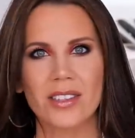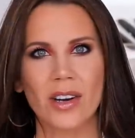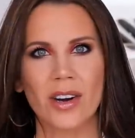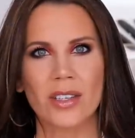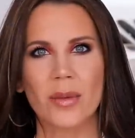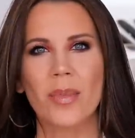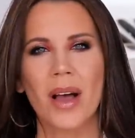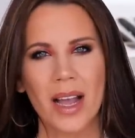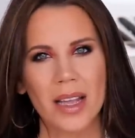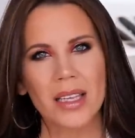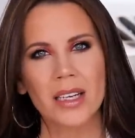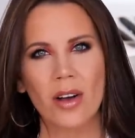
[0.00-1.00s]
It's like
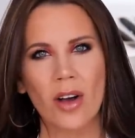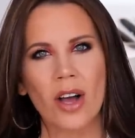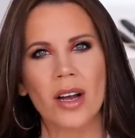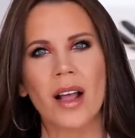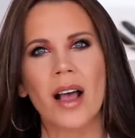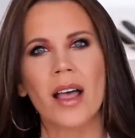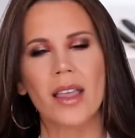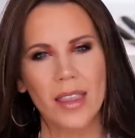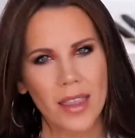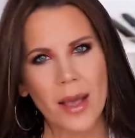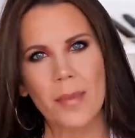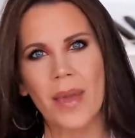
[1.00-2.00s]
memory lane for
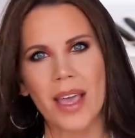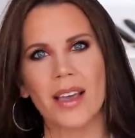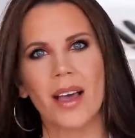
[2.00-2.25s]
me that